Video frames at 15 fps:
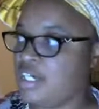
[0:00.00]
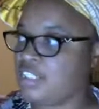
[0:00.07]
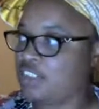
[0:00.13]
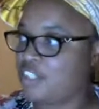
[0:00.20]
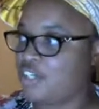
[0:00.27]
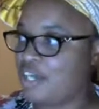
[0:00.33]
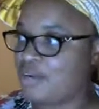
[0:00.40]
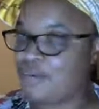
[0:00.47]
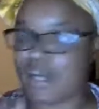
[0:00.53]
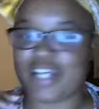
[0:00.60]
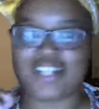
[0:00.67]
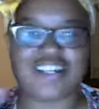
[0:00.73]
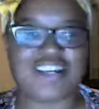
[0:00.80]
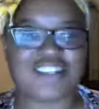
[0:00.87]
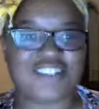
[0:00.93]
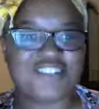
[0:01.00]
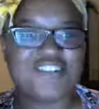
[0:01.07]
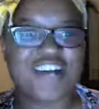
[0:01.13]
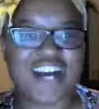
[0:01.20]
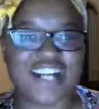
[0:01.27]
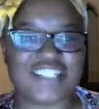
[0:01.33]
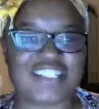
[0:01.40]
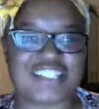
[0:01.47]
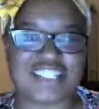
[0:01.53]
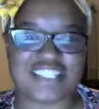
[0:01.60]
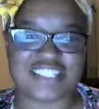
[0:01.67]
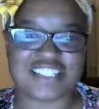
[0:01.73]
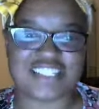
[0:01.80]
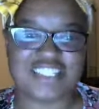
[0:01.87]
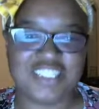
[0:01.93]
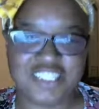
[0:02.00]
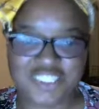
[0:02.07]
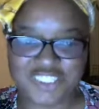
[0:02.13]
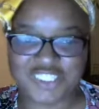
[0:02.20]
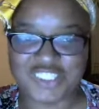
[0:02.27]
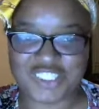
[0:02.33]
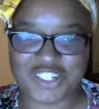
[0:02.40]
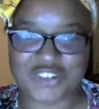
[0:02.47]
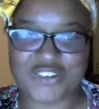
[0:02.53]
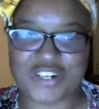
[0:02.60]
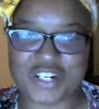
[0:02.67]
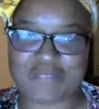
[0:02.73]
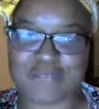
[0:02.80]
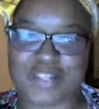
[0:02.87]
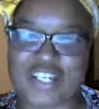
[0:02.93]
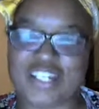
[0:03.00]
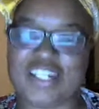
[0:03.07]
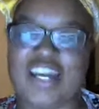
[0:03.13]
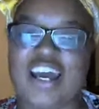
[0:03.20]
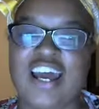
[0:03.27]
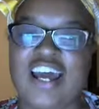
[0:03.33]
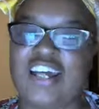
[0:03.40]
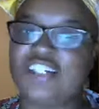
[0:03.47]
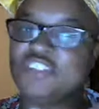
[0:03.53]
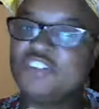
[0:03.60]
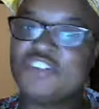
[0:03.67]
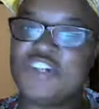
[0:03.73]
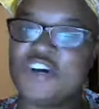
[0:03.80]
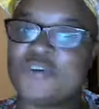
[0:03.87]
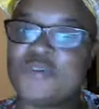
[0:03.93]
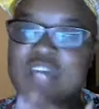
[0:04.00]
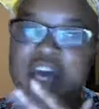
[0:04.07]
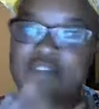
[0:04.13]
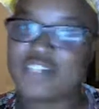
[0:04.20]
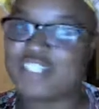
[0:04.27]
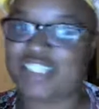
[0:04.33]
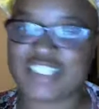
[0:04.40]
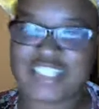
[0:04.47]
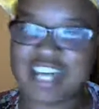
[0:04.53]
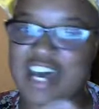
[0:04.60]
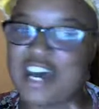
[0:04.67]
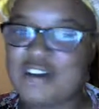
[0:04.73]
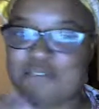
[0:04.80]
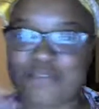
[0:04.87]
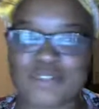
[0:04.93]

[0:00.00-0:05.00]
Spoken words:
so that way that you guys can show up and, you know, we have a good time.